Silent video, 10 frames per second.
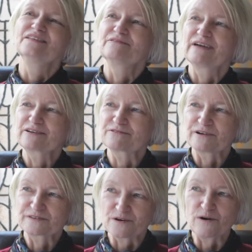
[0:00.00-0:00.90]
the Red
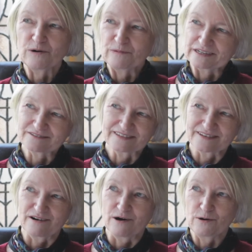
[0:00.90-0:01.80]
Cross Hall, which was
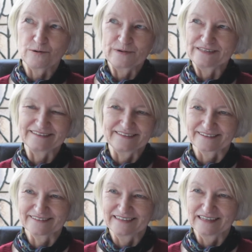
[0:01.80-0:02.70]
always
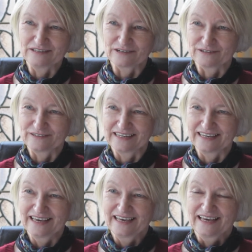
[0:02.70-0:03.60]
dusty and dirty,